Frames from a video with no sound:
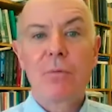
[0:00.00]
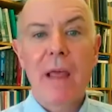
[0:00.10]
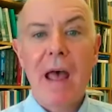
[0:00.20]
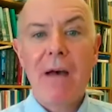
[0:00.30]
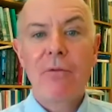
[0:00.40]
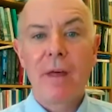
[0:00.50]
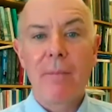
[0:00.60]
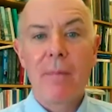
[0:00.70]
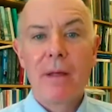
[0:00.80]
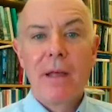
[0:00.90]
that we have with
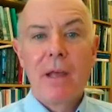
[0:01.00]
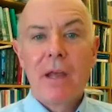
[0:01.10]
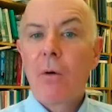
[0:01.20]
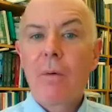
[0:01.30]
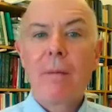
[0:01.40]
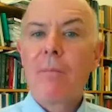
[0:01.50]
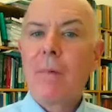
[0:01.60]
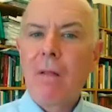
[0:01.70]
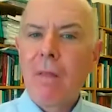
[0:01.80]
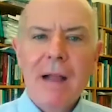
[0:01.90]
them. You know, okay.
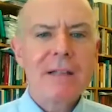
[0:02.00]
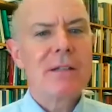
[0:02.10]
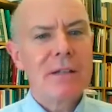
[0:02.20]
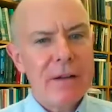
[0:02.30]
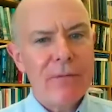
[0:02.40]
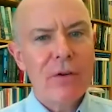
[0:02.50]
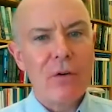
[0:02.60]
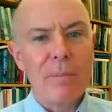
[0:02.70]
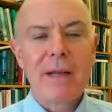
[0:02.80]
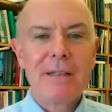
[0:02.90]
alliances are
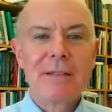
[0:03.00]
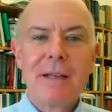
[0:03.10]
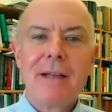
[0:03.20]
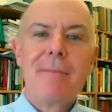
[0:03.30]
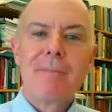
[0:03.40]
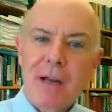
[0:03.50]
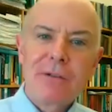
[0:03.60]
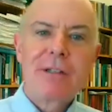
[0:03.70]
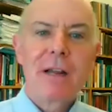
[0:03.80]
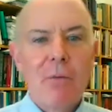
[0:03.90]
difficult because
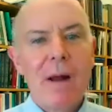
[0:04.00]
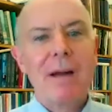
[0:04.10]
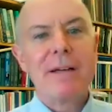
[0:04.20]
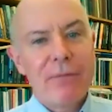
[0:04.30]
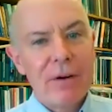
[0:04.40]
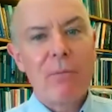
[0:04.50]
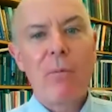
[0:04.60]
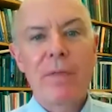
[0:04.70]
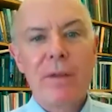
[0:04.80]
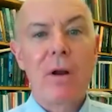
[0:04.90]
countries are going to want to different
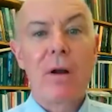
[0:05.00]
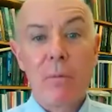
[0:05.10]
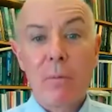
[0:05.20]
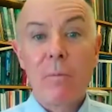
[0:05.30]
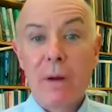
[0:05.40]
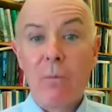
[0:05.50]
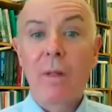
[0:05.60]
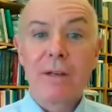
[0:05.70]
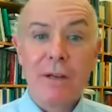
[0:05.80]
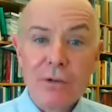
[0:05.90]
what they're going to be
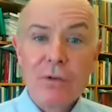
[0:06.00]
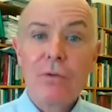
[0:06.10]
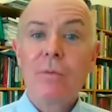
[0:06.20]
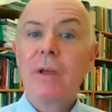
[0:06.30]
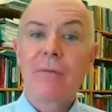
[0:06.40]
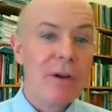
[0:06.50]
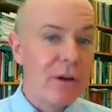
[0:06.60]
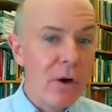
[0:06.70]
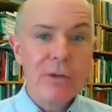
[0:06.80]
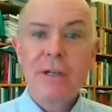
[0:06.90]
willing to do. You have to
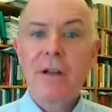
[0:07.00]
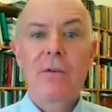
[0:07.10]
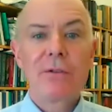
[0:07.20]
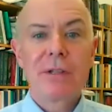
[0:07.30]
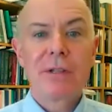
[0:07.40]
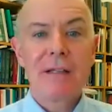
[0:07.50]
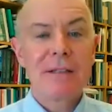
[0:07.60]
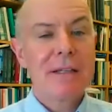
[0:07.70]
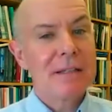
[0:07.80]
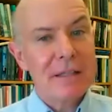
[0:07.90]
negotiate those
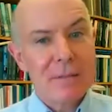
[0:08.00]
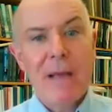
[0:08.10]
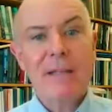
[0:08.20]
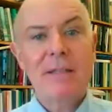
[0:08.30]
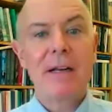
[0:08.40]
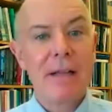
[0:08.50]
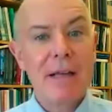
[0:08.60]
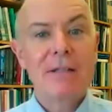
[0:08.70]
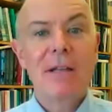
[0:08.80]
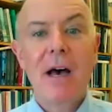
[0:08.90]
things. It's it's messy and it
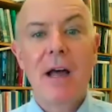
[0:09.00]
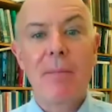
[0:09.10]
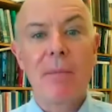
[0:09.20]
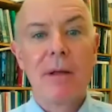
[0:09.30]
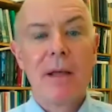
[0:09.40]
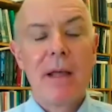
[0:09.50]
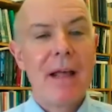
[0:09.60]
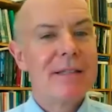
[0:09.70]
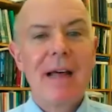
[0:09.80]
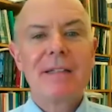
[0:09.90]
takes time.
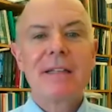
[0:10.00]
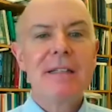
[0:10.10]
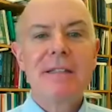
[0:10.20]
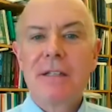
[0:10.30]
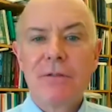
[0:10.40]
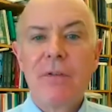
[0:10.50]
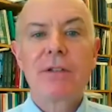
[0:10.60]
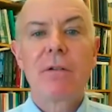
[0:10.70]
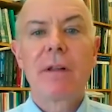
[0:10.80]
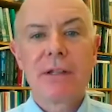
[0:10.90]
It's not as easy as
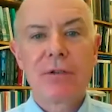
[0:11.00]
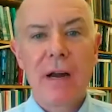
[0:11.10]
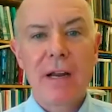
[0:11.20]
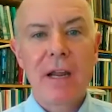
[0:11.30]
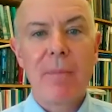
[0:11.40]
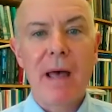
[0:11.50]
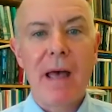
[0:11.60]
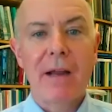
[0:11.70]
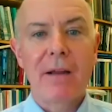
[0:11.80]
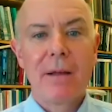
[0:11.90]
viscerally striking
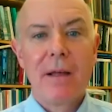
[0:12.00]
back.